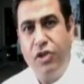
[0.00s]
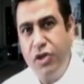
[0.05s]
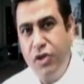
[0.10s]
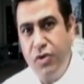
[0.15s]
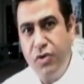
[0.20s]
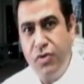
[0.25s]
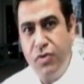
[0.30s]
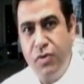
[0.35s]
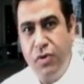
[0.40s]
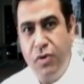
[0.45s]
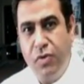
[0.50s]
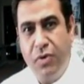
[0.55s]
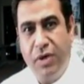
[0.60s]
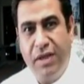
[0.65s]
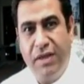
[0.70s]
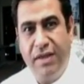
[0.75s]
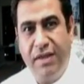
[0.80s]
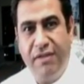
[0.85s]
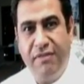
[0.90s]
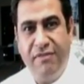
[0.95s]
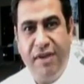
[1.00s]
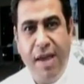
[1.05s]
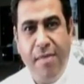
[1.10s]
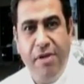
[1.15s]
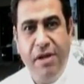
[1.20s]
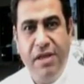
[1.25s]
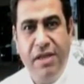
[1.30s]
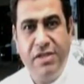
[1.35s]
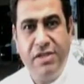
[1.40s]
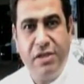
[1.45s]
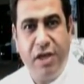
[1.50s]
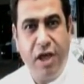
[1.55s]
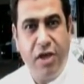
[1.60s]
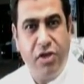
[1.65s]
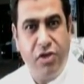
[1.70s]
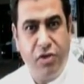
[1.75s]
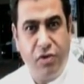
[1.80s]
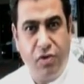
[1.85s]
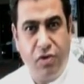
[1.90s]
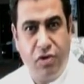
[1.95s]
you with families like
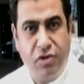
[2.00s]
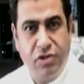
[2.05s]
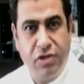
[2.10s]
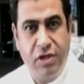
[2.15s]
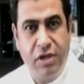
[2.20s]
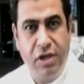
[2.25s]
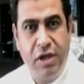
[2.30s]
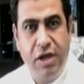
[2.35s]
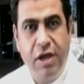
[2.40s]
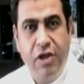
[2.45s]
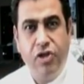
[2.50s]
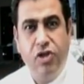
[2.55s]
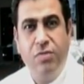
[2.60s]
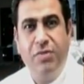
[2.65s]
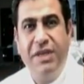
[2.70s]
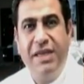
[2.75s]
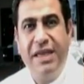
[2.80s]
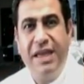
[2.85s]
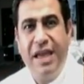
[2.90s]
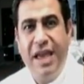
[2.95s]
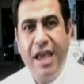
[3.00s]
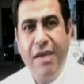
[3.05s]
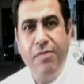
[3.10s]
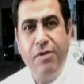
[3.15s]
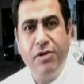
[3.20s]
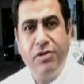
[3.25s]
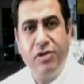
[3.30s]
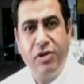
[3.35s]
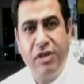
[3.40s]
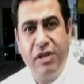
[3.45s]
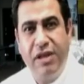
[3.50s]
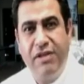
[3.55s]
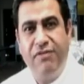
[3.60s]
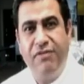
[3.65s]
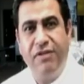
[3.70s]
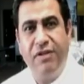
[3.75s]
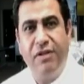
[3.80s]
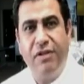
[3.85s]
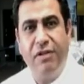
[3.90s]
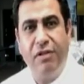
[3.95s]
yours to be able to
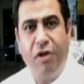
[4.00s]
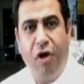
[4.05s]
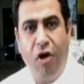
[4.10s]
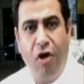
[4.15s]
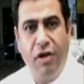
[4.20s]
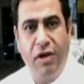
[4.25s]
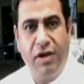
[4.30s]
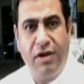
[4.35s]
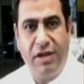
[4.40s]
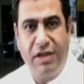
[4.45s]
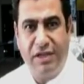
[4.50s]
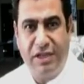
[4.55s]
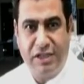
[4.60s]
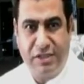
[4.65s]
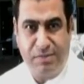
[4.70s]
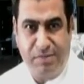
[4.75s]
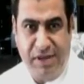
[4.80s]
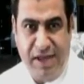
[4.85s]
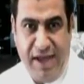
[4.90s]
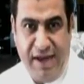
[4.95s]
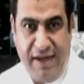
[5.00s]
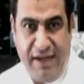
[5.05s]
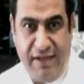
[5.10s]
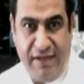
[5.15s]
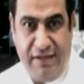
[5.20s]
live longer in this planet.